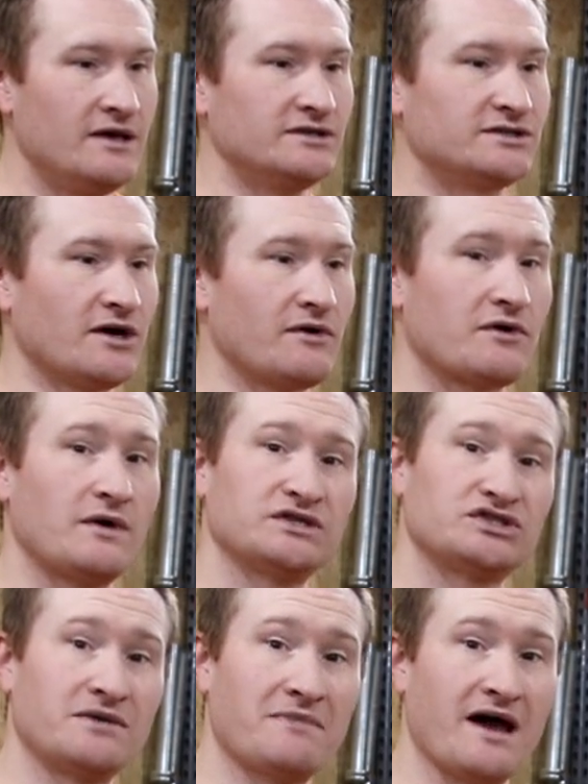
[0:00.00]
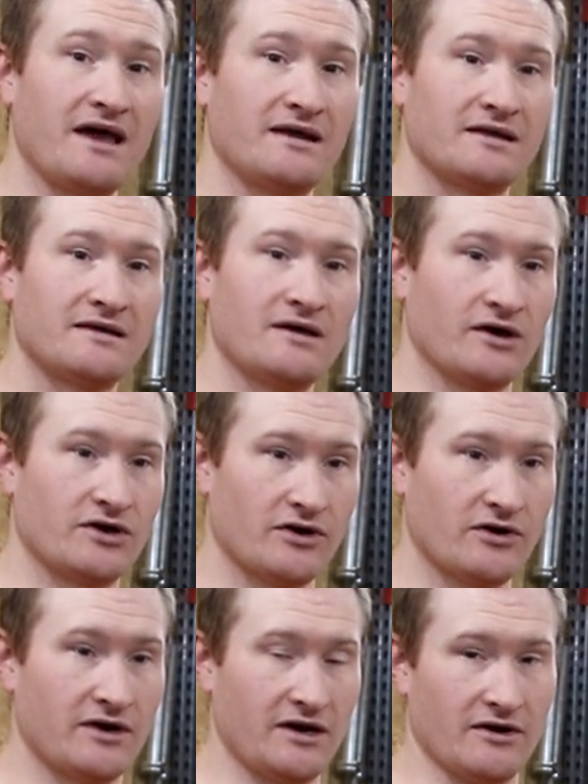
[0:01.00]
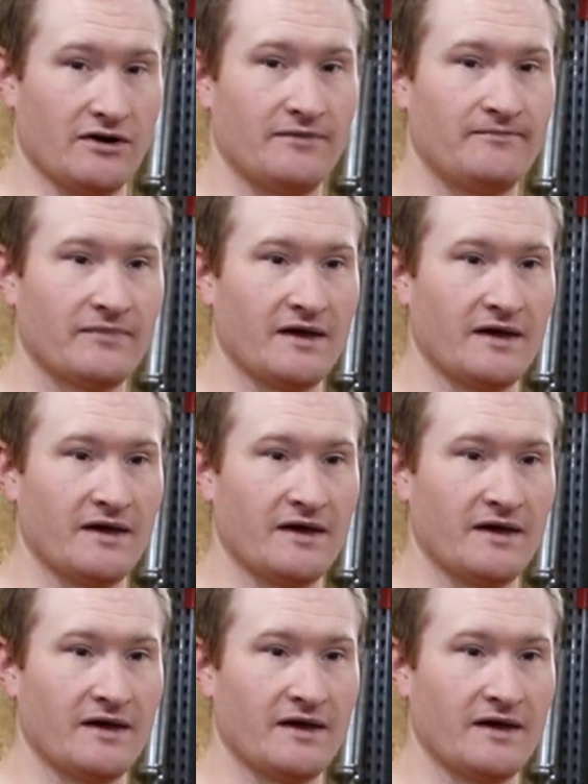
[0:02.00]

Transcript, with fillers: So a question might occur here,